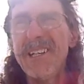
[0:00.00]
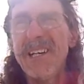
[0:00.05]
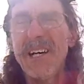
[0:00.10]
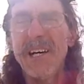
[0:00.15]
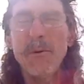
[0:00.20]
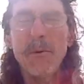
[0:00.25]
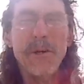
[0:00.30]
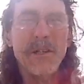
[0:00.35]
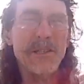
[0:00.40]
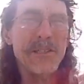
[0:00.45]
I
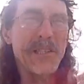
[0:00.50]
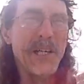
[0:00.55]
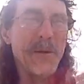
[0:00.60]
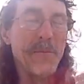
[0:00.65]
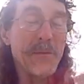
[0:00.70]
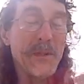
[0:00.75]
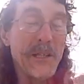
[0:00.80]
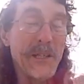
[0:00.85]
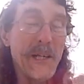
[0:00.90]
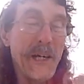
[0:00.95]
want
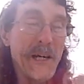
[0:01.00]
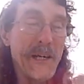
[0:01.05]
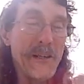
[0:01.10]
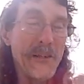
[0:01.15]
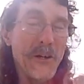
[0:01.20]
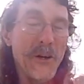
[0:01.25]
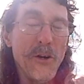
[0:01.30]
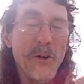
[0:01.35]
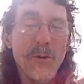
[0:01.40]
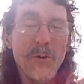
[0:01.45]
something that I
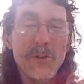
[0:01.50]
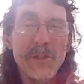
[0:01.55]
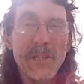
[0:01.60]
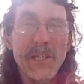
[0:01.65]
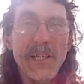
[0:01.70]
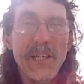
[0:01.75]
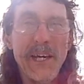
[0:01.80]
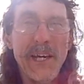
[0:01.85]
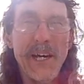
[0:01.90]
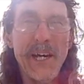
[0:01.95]
know is
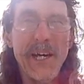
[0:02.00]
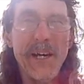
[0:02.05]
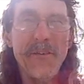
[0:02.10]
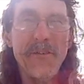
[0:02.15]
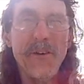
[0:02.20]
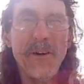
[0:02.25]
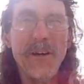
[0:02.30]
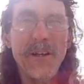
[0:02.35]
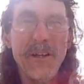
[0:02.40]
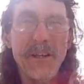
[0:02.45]
going to have
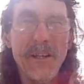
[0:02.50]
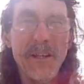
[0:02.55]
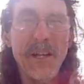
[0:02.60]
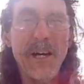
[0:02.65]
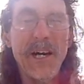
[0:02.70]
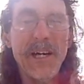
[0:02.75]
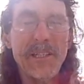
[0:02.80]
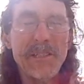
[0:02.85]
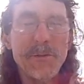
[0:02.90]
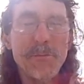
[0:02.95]

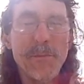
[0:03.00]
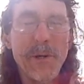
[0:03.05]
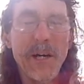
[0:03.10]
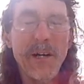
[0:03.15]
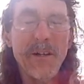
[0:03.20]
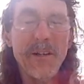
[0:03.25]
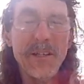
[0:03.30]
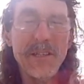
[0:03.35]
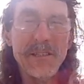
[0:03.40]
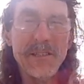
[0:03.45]
lots of
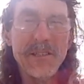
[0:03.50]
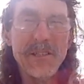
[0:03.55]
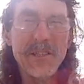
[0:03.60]
pellets.